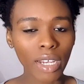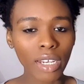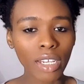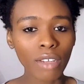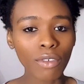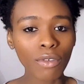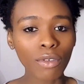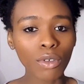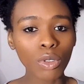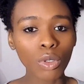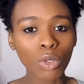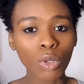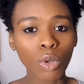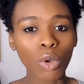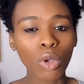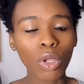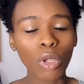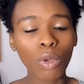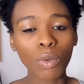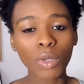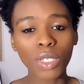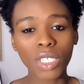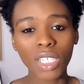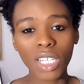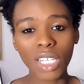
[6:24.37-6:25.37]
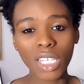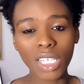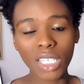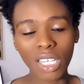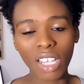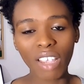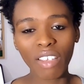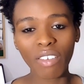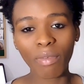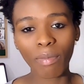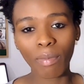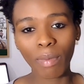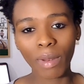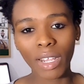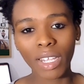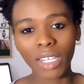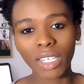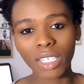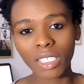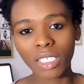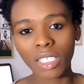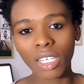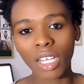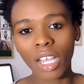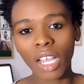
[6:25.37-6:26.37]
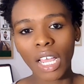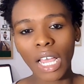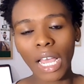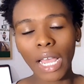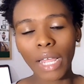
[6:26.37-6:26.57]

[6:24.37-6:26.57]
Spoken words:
And even though it was a safe place,